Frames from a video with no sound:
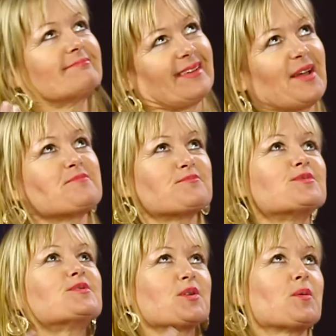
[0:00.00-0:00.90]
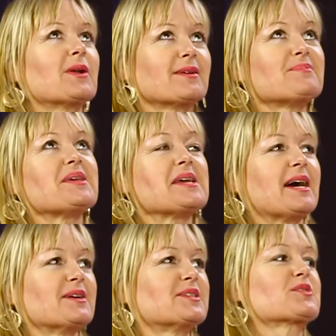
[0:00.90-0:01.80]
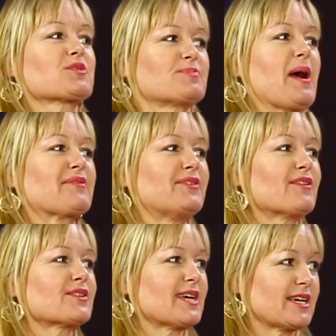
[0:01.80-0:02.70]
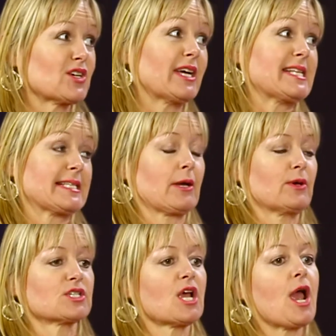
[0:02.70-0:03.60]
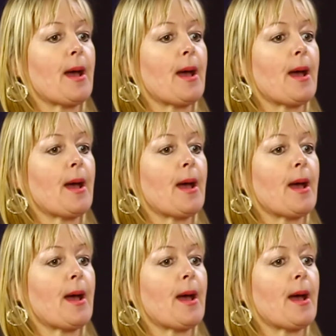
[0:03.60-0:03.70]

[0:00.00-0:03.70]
I don't want to be disrespectful of the Chinese language,